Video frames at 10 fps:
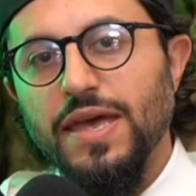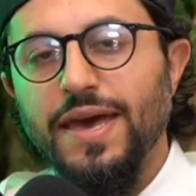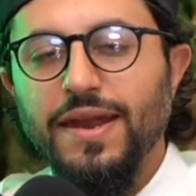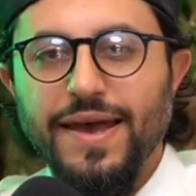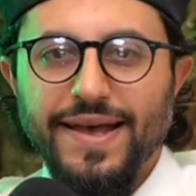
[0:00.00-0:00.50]

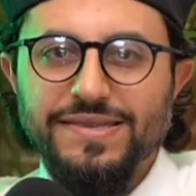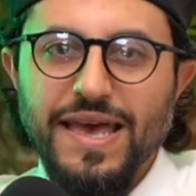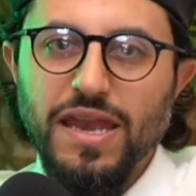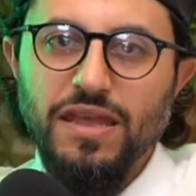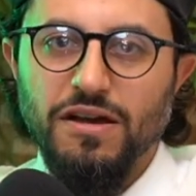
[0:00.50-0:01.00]
And as
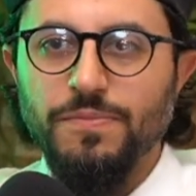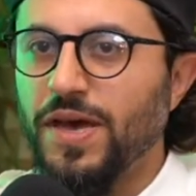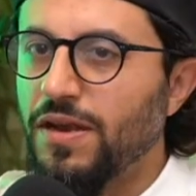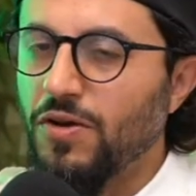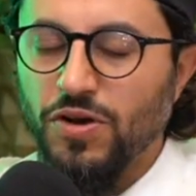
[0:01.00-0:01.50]
any young
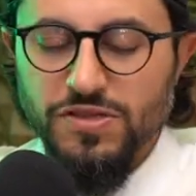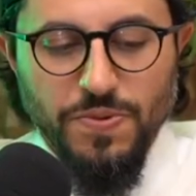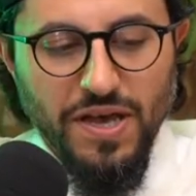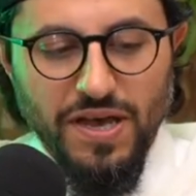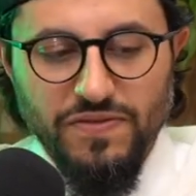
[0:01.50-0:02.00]
man, no, as
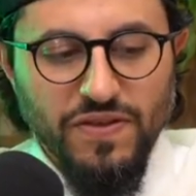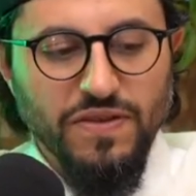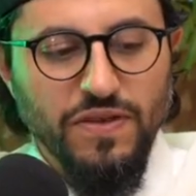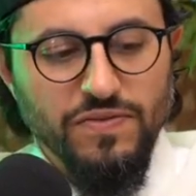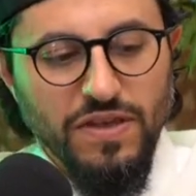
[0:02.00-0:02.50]
pious as he is,